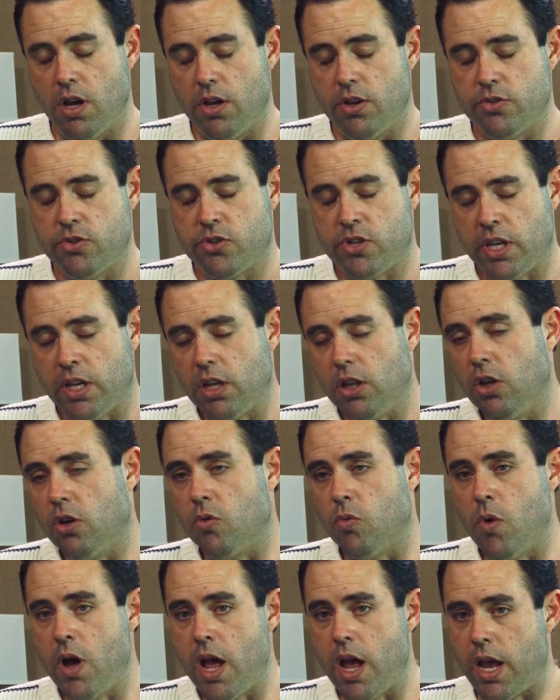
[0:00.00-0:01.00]
singular
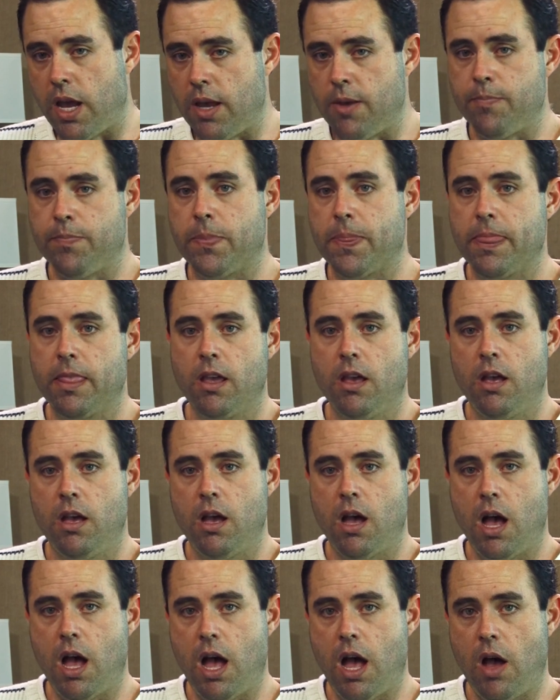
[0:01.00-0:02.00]
way,
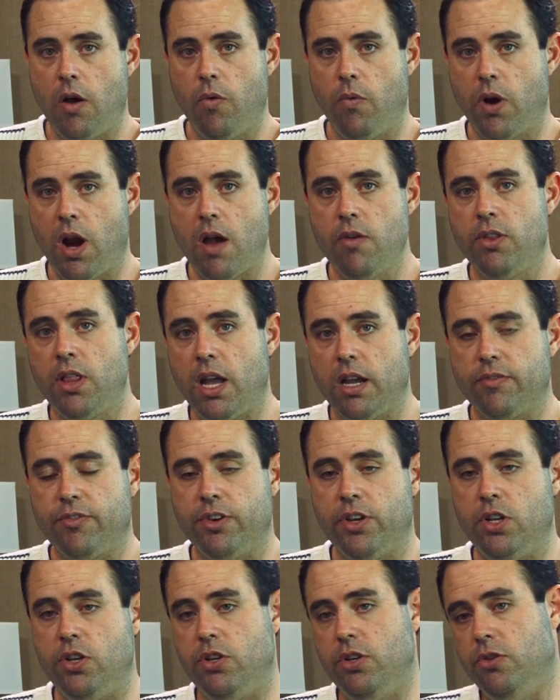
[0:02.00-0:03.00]
what I would like for
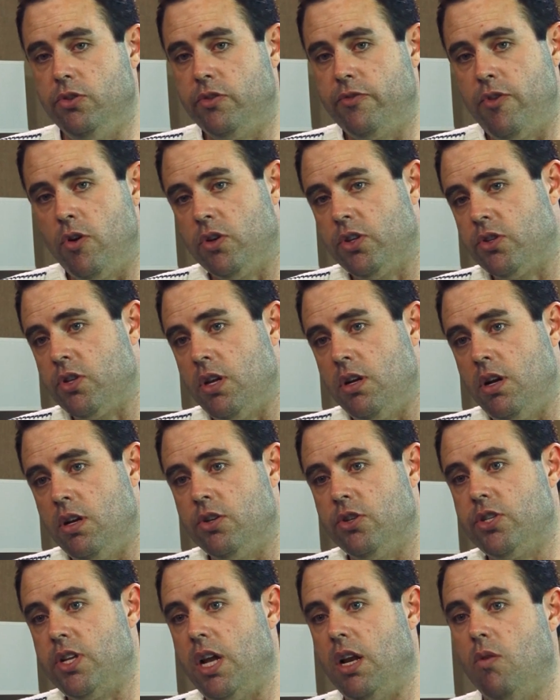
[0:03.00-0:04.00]
you to do is focus on
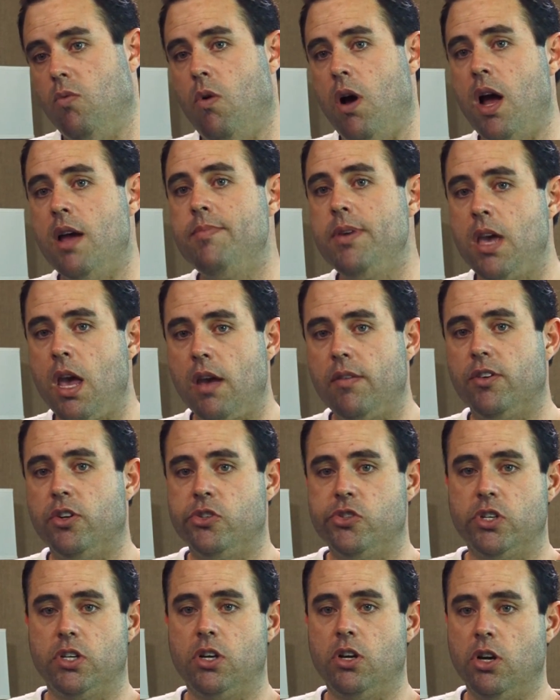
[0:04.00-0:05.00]
understanding why behavior
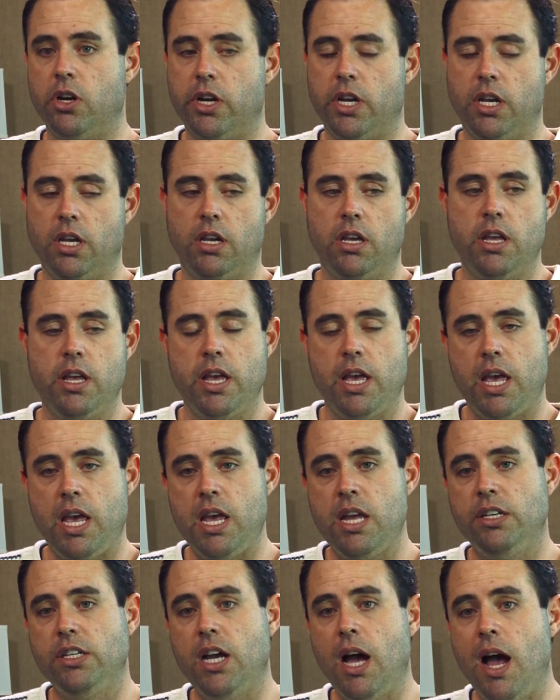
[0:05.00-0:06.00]
is occurring
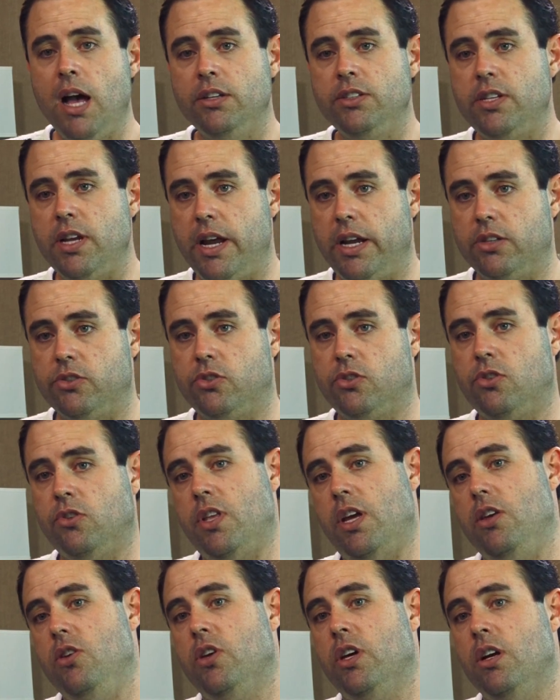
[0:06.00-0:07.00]
in context so
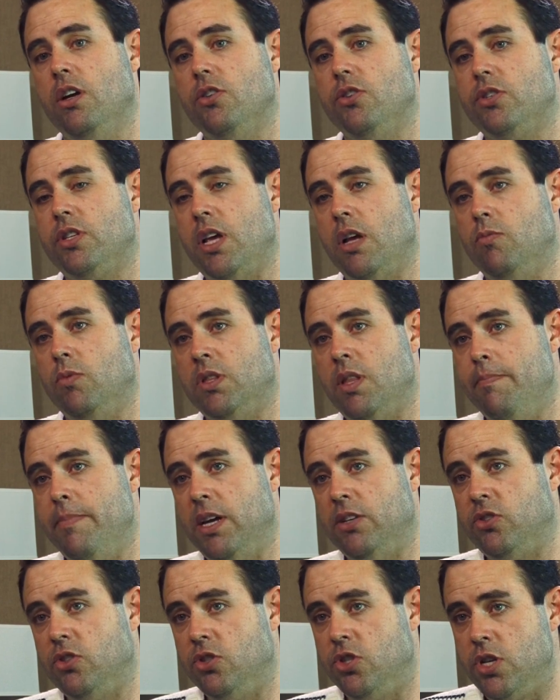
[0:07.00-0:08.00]
that you can understand what the
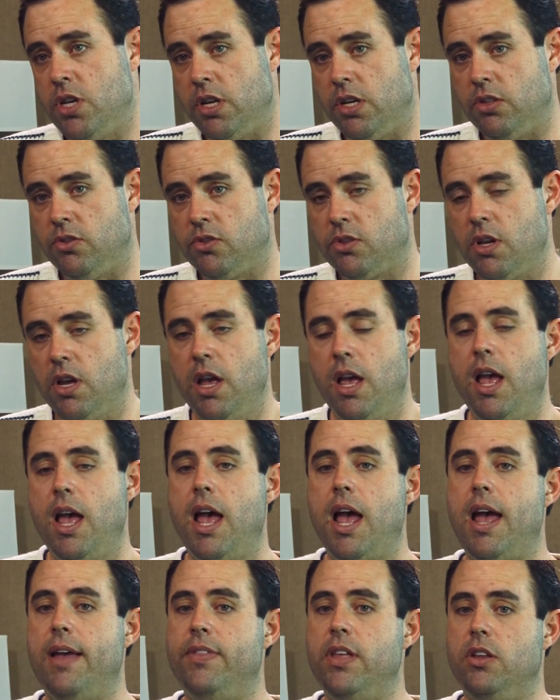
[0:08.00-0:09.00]
message is,
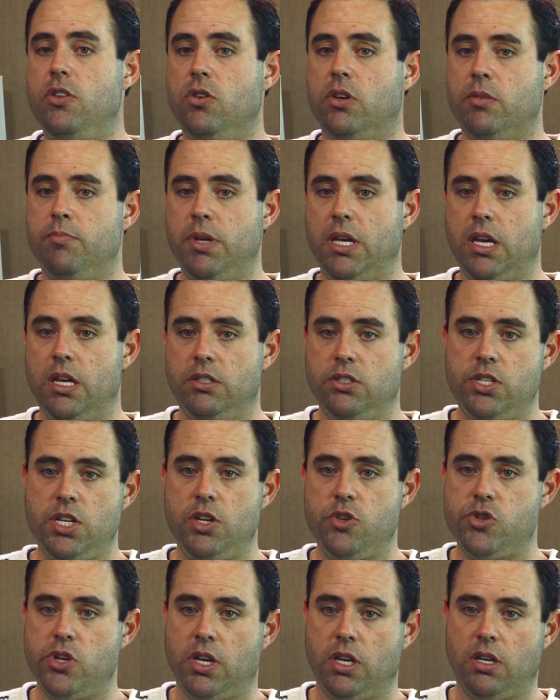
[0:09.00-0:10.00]
and then you can begin
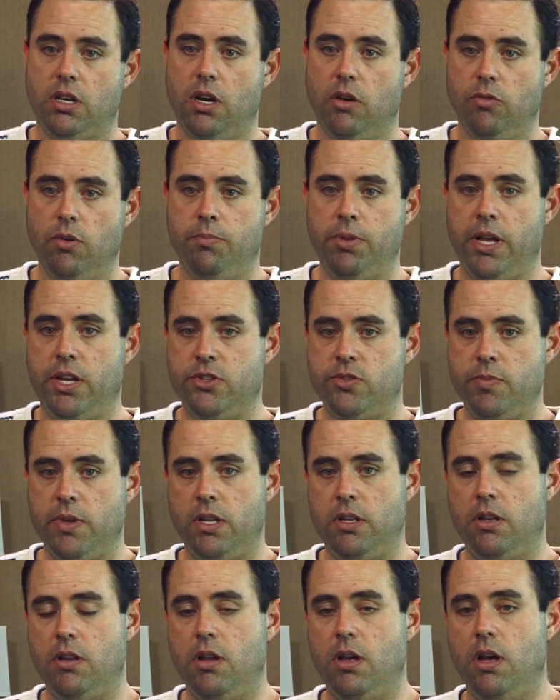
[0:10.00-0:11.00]
teaching a
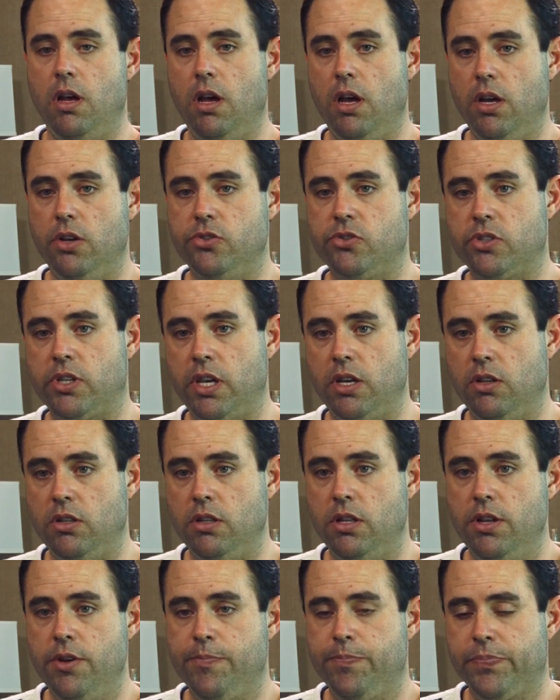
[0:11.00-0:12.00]
replacement
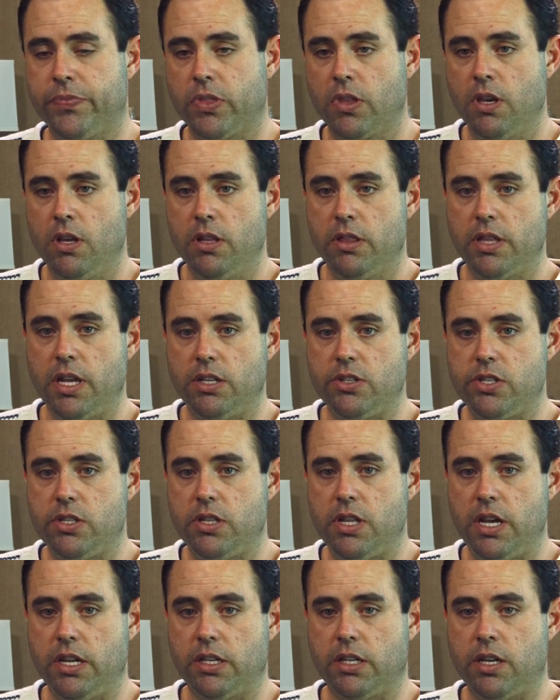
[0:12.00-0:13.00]
skill
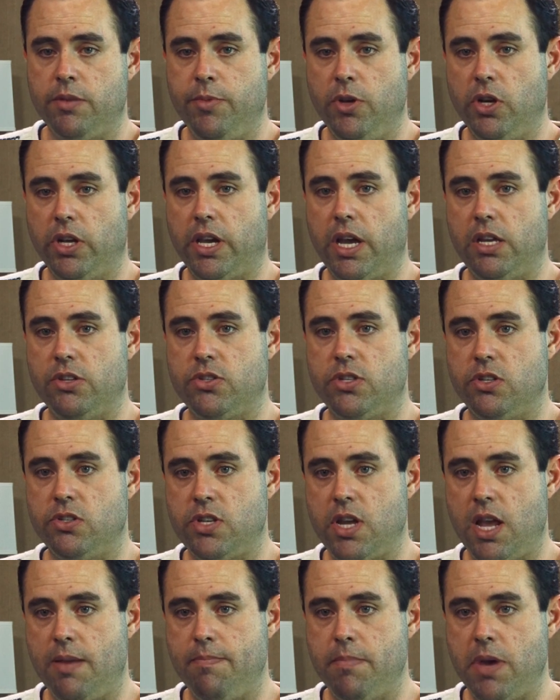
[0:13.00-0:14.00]
that communicates the
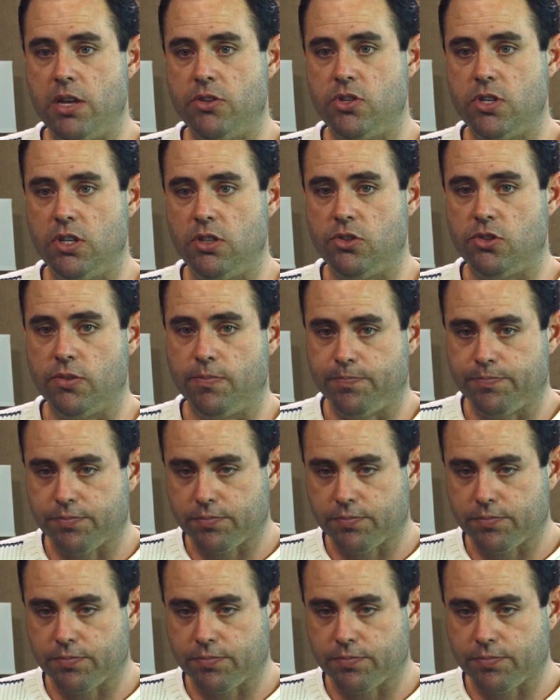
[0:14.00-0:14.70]
same message.